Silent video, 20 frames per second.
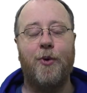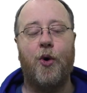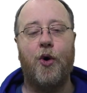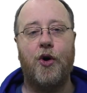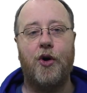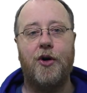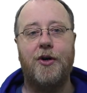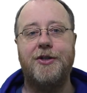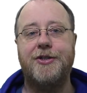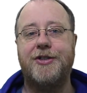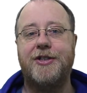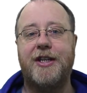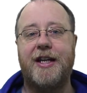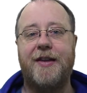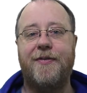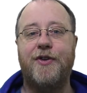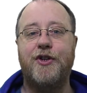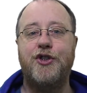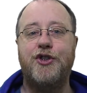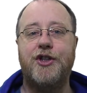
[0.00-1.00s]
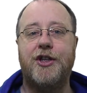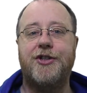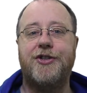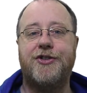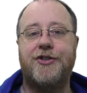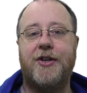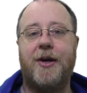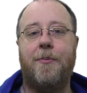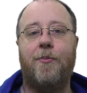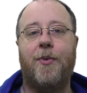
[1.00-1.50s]
more costly than
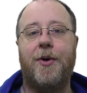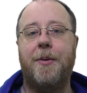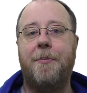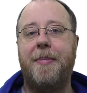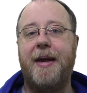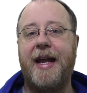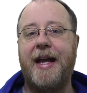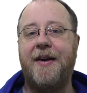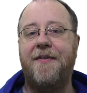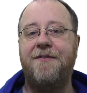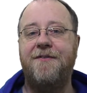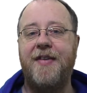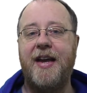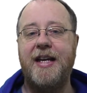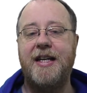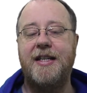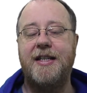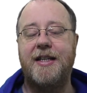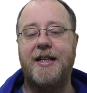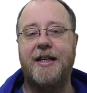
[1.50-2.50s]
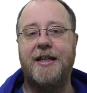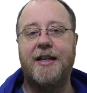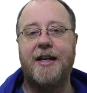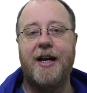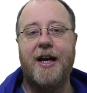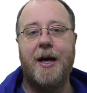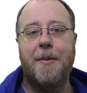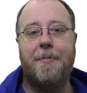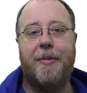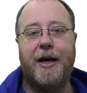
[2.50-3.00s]
just someone being offended
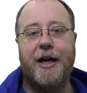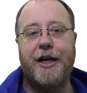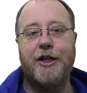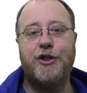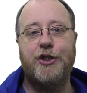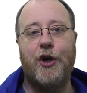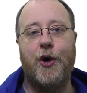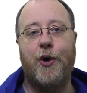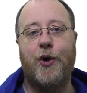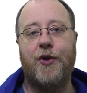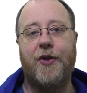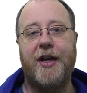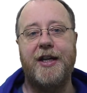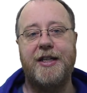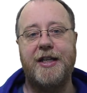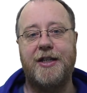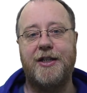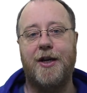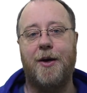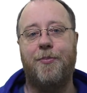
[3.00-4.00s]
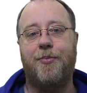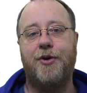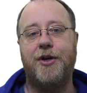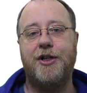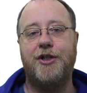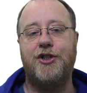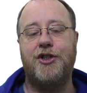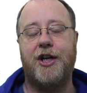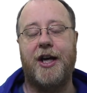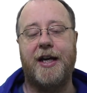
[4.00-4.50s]
by a joke they didn't
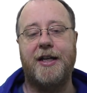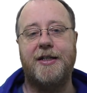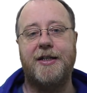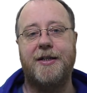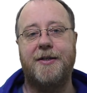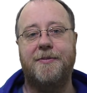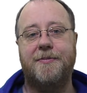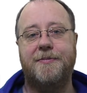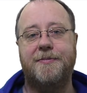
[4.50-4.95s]
appreciate.